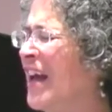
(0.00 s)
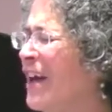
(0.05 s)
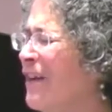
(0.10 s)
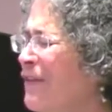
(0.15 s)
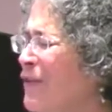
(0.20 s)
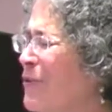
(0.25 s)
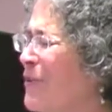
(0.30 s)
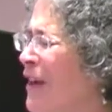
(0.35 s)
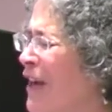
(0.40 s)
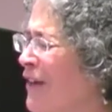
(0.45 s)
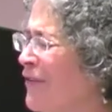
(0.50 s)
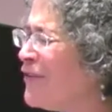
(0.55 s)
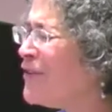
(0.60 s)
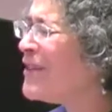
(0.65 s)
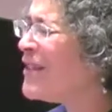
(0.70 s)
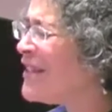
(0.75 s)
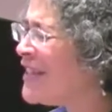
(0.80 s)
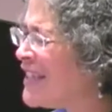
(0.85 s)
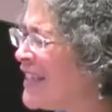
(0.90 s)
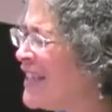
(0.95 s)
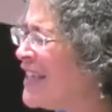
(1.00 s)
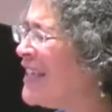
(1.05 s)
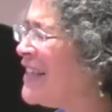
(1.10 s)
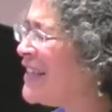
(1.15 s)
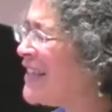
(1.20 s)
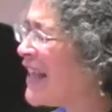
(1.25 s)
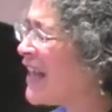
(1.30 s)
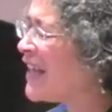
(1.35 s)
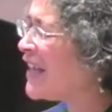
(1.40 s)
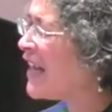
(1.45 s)
Have you ever
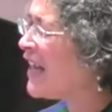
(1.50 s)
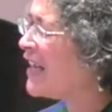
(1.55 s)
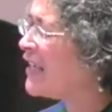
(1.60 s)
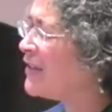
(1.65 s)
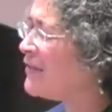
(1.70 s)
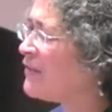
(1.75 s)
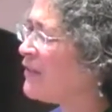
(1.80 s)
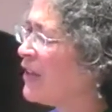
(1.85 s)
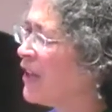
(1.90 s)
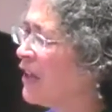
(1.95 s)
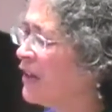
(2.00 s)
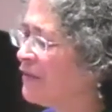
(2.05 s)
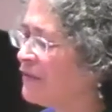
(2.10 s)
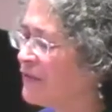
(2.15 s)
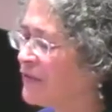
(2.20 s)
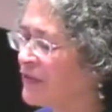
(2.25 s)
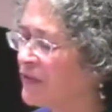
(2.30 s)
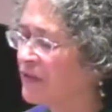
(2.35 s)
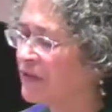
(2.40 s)
seen that kind of love?